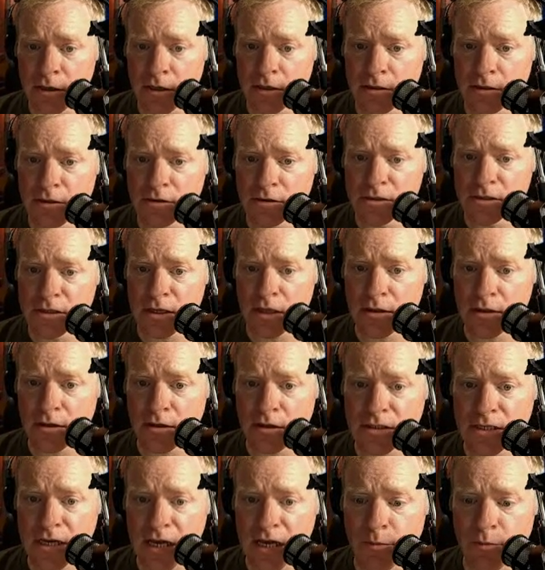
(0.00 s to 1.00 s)
There's nothing on
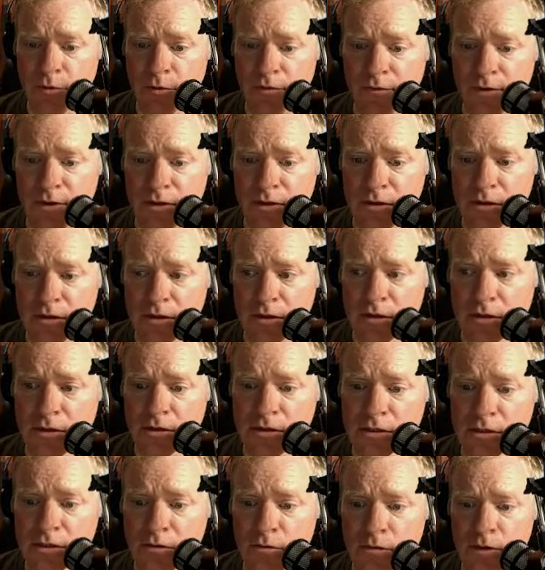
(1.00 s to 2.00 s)
top of it.
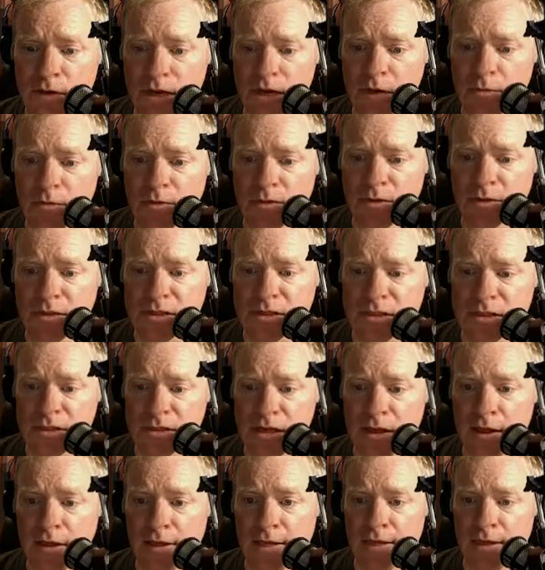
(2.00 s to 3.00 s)
So what happens is
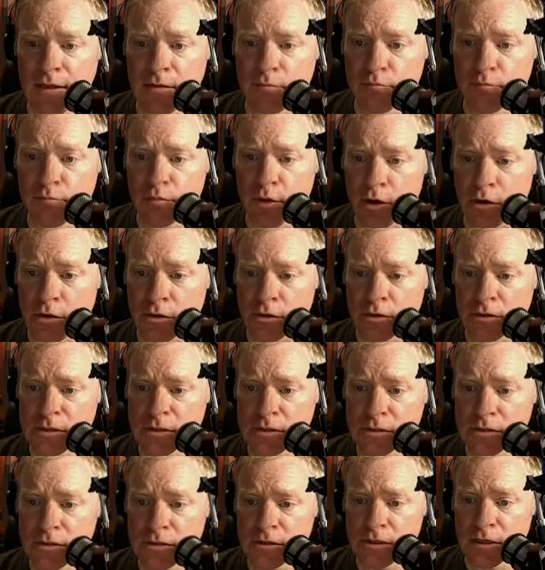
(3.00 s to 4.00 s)
it burns,